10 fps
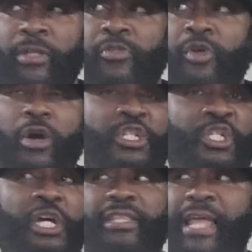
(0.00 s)
So a
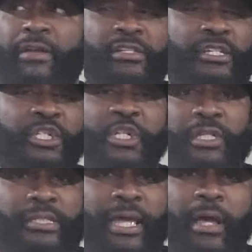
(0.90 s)
shutdown is a
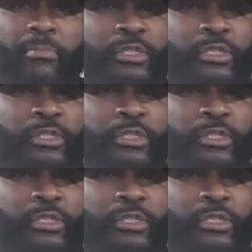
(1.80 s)
shutdown,